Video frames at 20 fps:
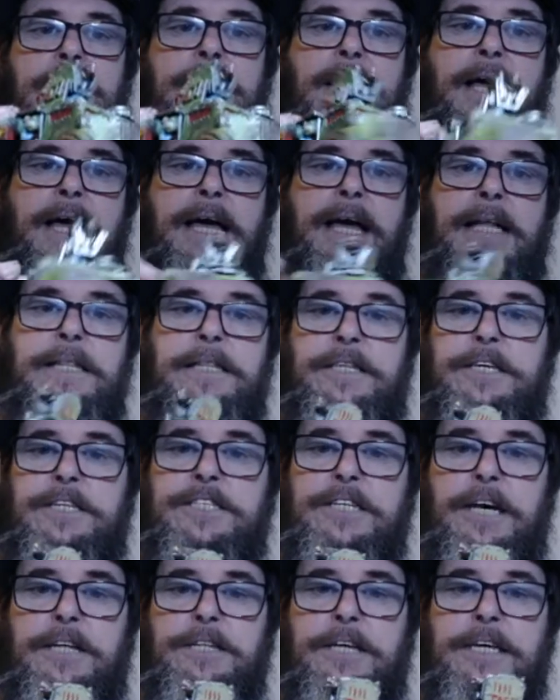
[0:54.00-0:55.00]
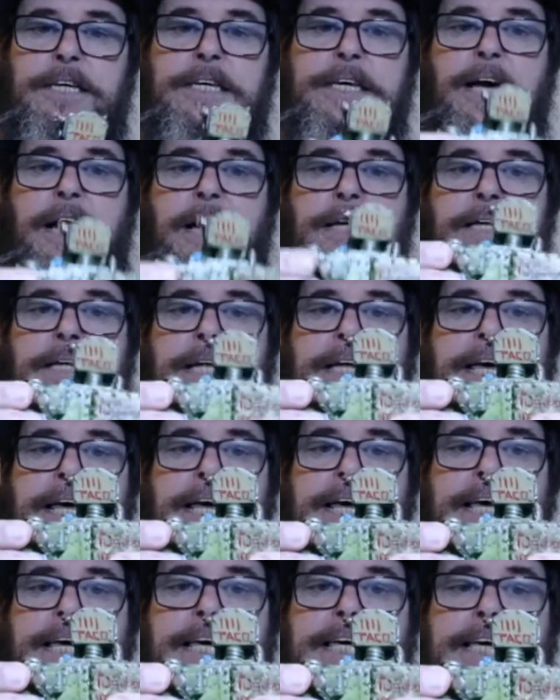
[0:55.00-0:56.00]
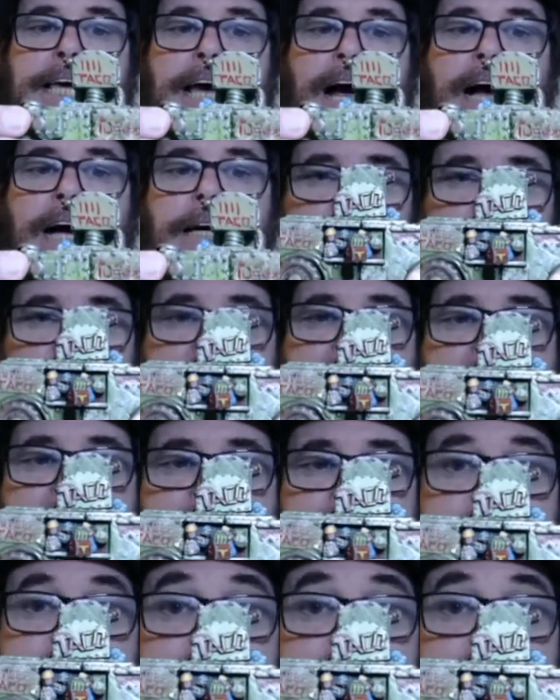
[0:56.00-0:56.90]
and this other gun here. And